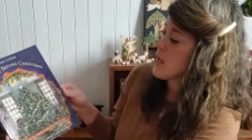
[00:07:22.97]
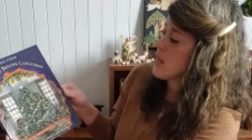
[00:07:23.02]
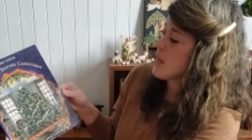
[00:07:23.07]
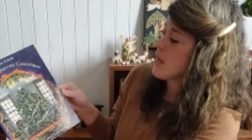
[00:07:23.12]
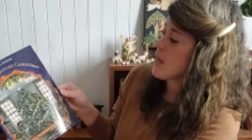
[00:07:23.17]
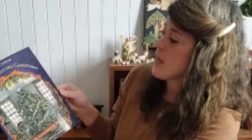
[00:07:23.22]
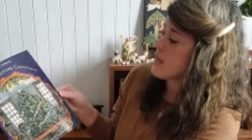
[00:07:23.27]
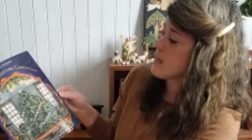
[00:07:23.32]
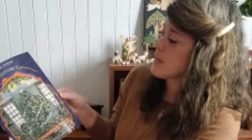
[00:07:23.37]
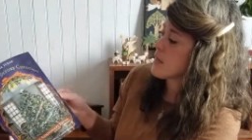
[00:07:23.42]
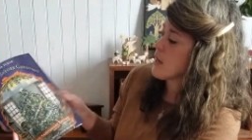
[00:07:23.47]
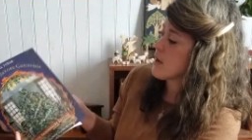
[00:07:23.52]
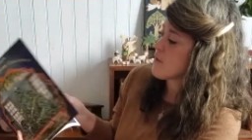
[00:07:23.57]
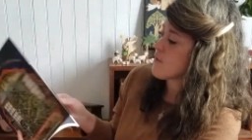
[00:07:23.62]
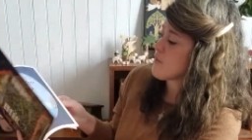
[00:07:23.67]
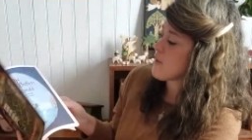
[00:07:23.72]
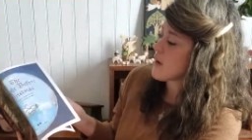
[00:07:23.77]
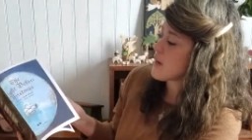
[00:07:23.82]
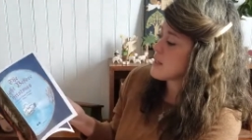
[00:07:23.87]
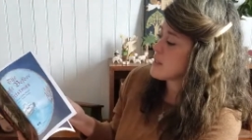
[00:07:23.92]
And I
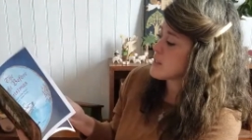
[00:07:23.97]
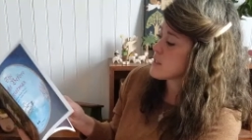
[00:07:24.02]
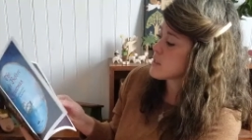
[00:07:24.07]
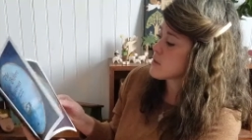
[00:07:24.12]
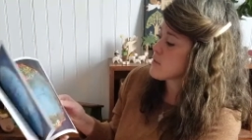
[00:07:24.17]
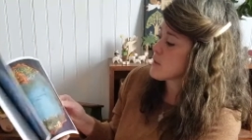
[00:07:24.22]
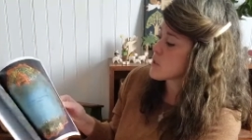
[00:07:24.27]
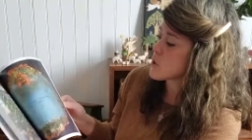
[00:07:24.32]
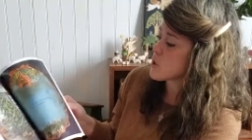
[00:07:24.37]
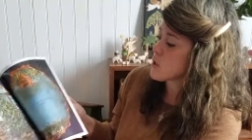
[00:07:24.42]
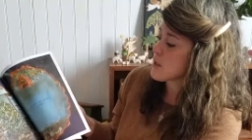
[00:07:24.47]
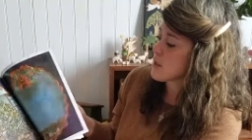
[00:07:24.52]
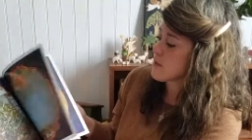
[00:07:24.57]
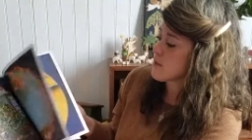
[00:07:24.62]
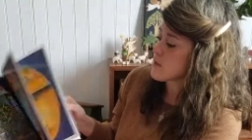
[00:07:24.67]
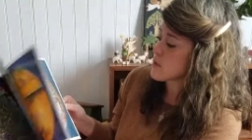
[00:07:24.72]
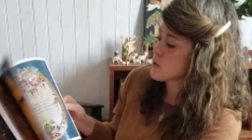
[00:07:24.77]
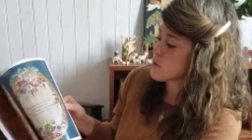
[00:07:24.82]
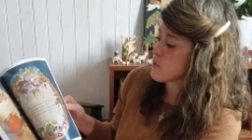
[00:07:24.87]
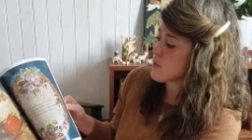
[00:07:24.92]
find, especially in
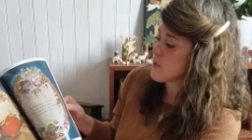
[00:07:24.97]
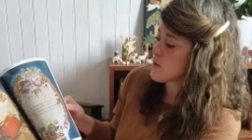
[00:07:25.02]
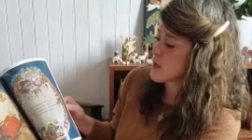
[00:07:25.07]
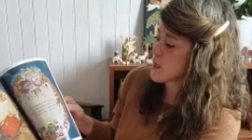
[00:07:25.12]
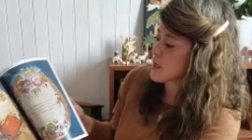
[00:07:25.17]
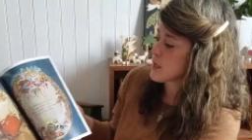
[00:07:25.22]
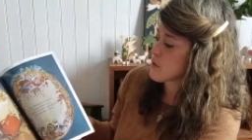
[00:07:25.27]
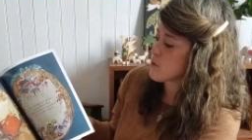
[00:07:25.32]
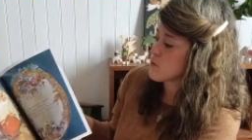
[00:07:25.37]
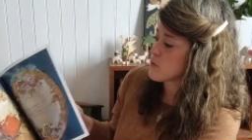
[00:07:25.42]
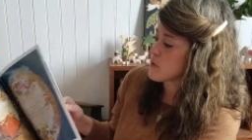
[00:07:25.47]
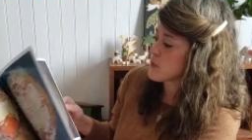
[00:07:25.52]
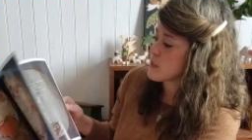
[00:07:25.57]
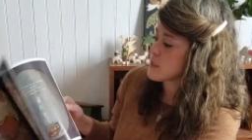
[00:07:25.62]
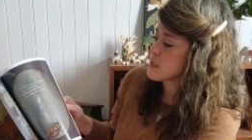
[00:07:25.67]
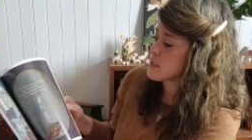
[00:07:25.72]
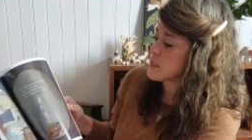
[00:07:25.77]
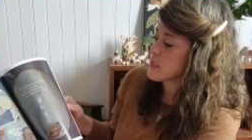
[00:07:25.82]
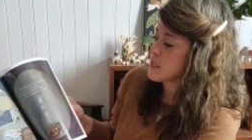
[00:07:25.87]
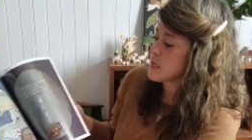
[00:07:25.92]
this one, that I can really
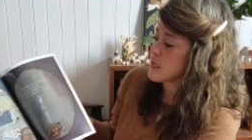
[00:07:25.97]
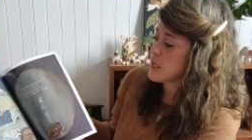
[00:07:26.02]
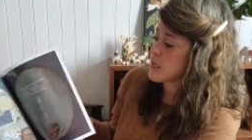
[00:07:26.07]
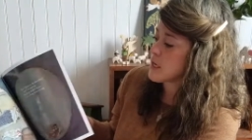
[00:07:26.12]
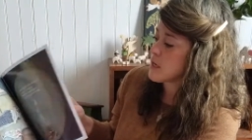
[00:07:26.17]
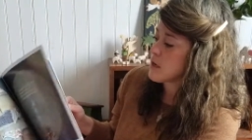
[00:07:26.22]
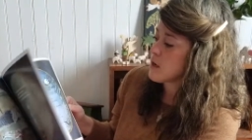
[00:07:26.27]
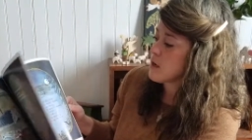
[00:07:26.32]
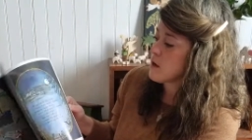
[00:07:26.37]
see